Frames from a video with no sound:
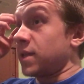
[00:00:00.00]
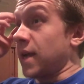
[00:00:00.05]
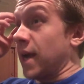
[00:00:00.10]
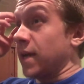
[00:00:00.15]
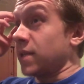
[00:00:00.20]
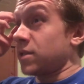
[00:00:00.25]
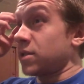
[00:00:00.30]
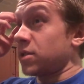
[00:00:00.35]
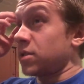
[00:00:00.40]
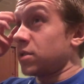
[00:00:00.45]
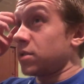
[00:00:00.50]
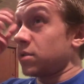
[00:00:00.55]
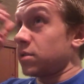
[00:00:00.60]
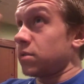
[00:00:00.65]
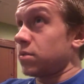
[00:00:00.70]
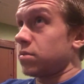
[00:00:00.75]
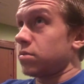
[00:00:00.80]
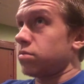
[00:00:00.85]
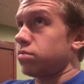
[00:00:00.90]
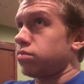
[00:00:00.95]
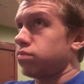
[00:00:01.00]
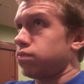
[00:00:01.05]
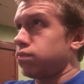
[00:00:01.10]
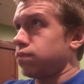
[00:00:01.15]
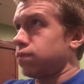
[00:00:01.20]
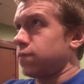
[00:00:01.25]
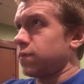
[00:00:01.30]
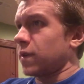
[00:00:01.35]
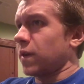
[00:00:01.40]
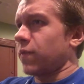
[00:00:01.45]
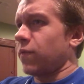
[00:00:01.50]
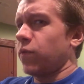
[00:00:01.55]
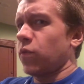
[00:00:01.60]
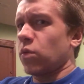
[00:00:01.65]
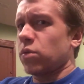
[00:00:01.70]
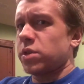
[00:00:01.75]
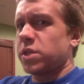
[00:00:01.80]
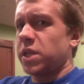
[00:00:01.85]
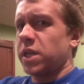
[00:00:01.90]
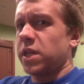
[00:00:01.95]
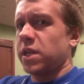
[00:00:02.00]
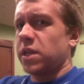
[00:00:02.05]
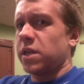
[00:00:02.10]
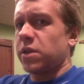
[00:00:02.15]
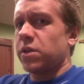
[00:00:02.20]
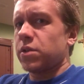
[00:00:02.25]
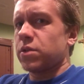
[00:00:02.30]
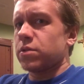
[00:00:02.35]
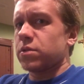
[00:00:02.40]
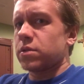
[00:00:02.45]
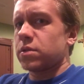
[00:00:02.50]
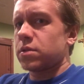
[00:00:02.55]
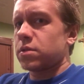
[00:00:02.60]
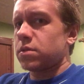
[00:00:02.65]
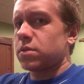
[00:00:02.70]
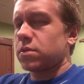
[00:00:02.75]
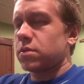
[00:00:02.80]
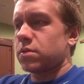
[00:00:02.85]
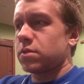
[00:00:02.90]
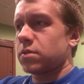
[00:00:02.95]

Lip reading: that's 14 years.